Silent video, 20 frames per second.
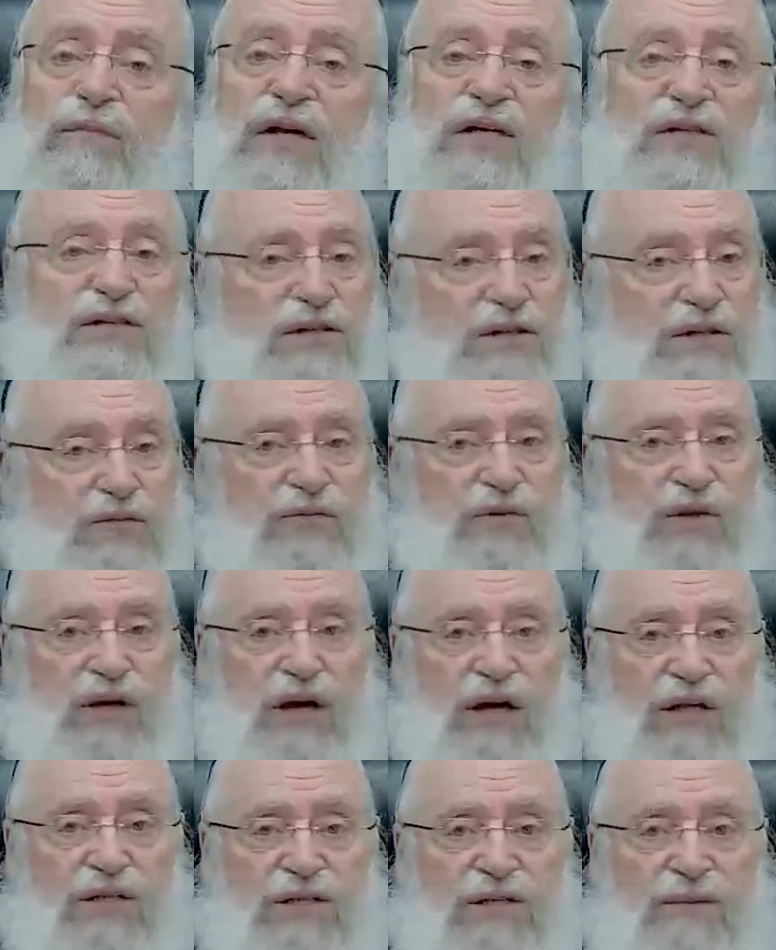is a different
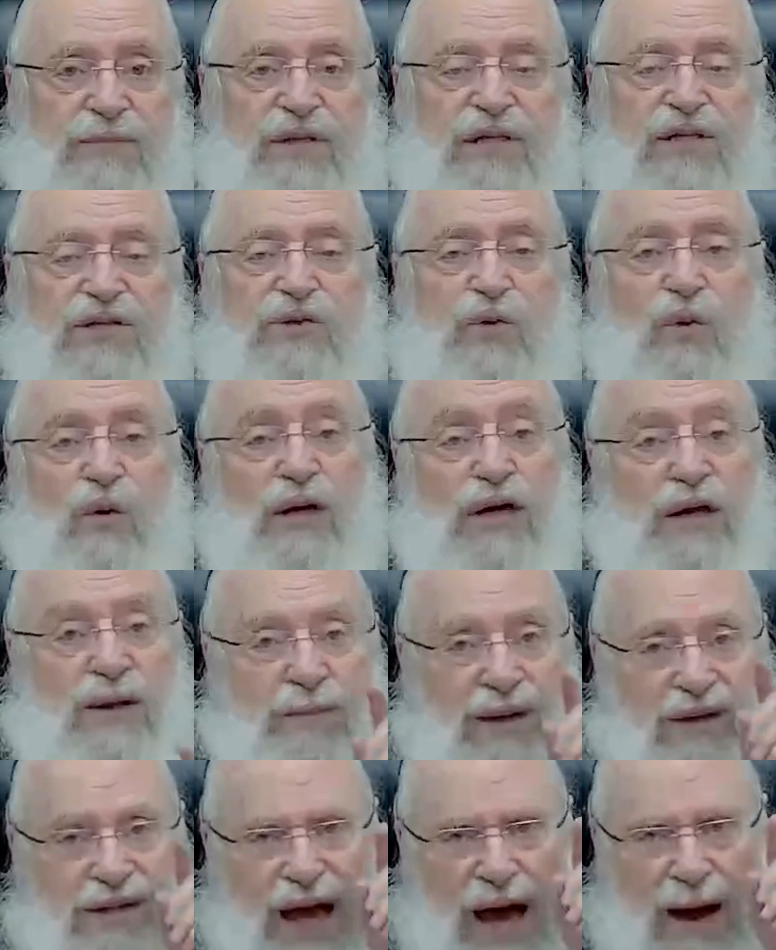concept. He's talking
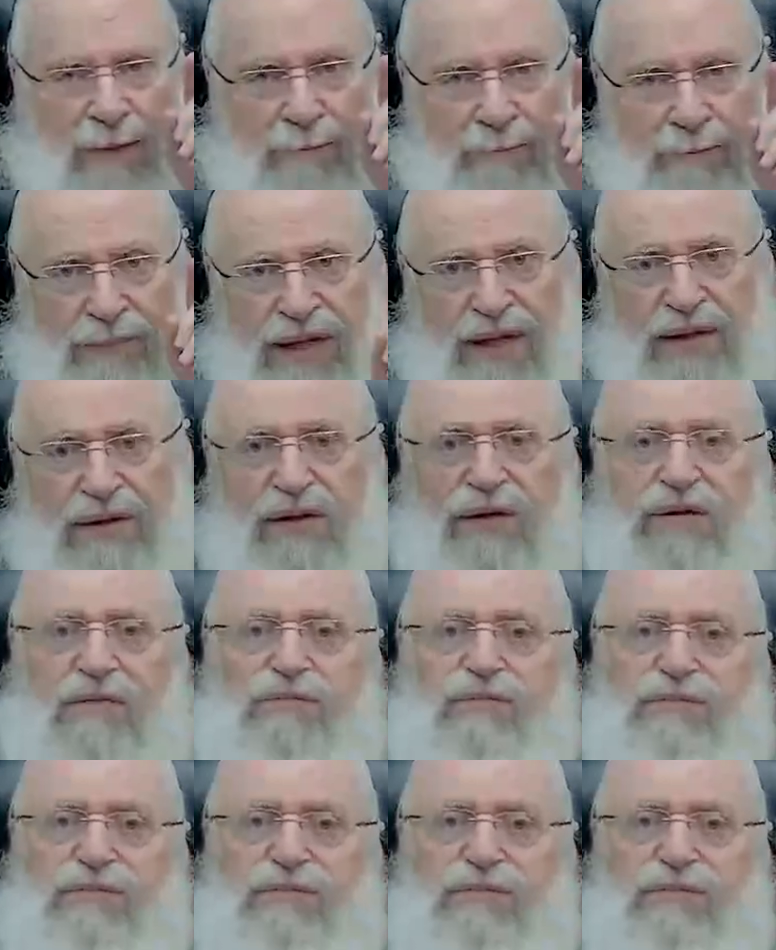about Amira.